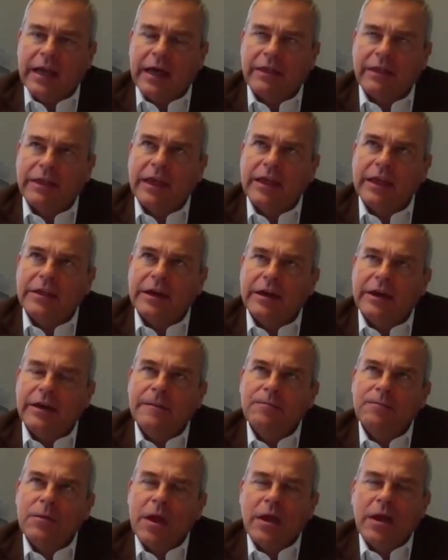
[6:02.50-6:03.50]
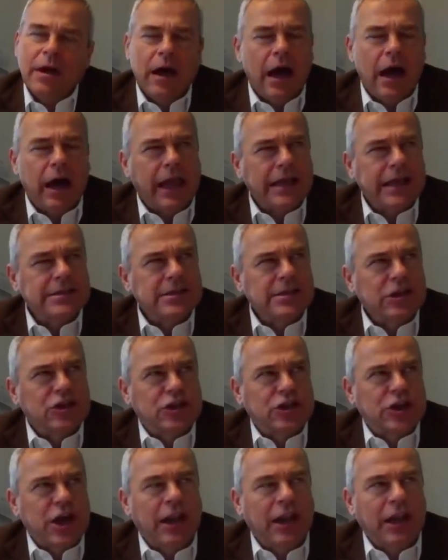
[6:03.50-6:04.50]
I think the
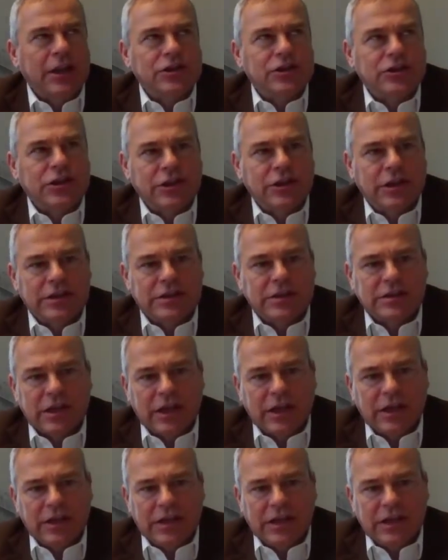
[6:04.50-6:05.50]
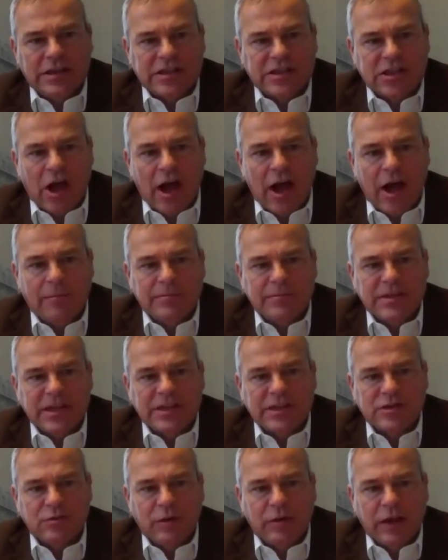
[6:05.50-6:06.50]
challenge in these times
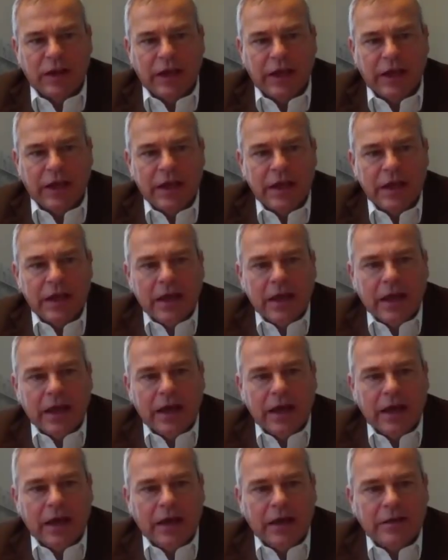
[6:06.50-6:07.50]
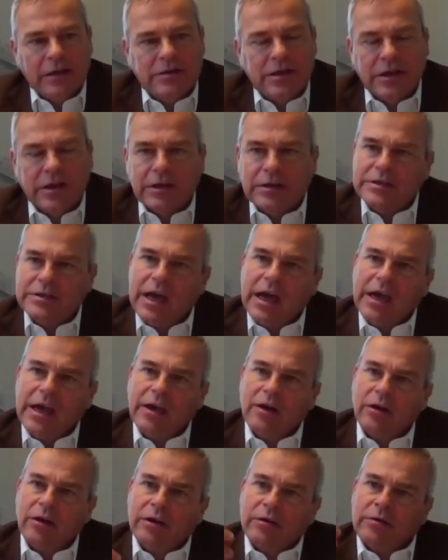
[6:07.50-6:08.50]
is really the
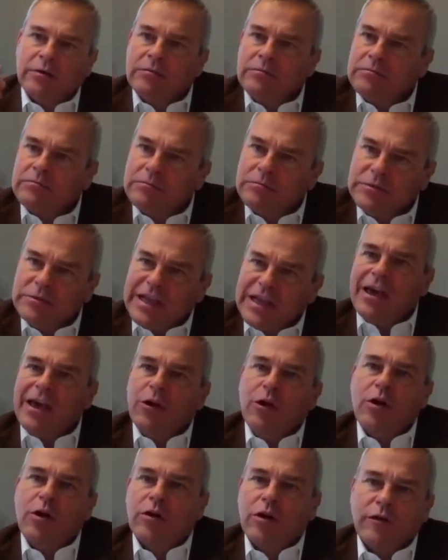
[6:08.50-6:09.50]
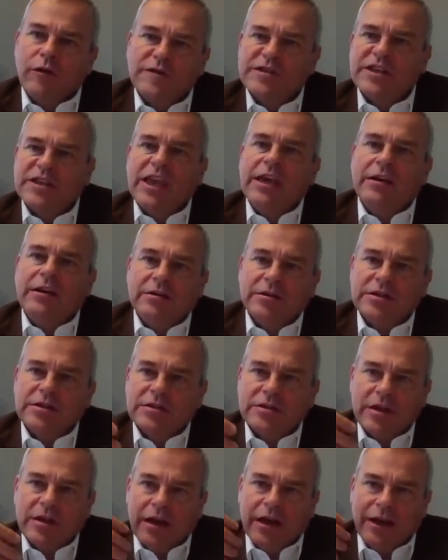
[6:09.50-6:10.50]
dialogue of
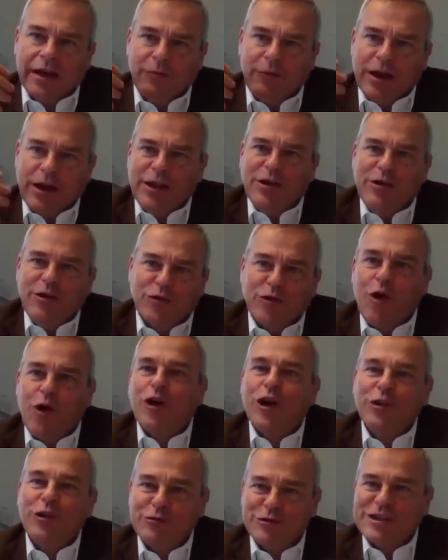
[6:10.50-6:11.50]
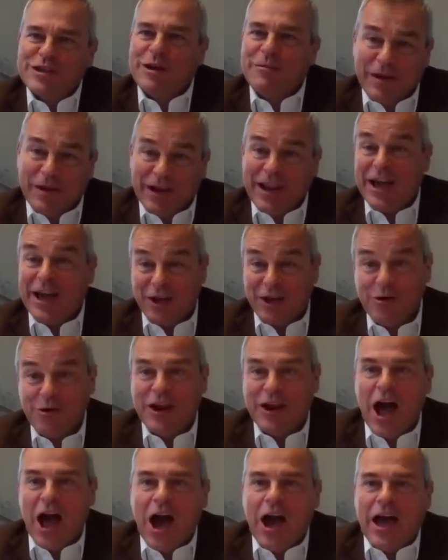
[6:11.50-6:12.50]
skills. When you're talking to somebody like you and
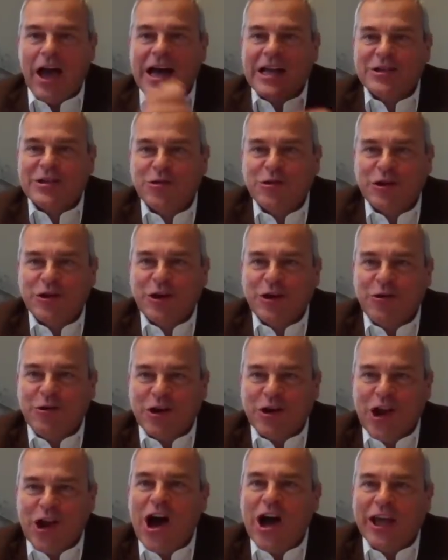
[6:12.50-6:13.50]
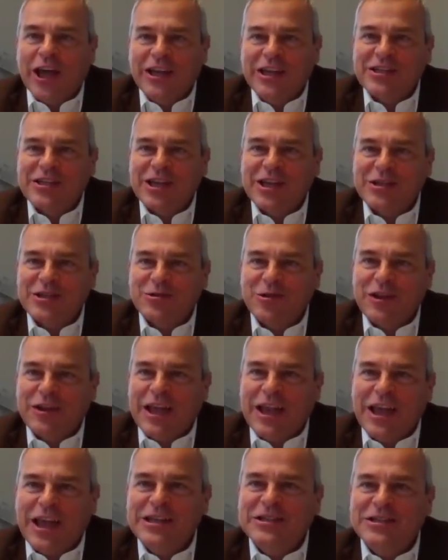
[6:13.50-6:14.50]
I are talking online, it's not
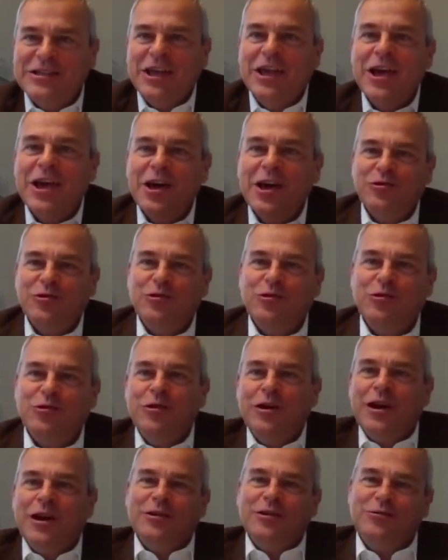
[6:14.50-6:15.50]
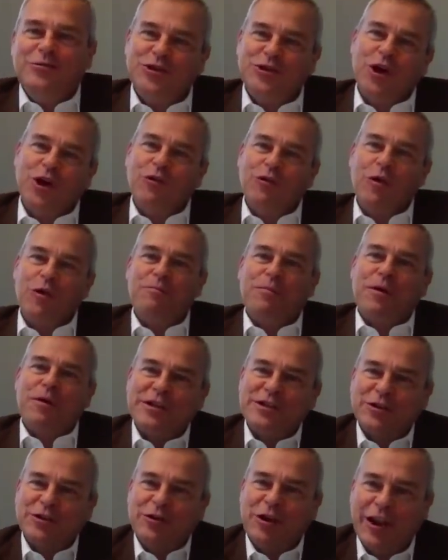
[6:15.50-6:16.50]
that easy to show your
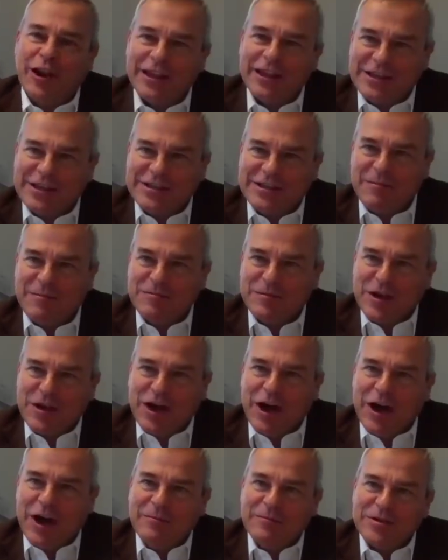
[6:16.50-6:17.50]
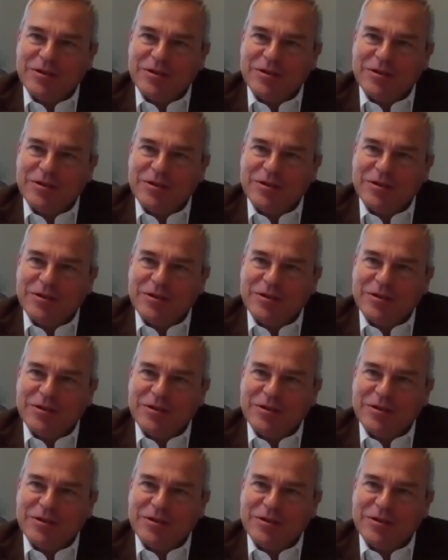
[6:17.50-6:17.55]
personality sometimes.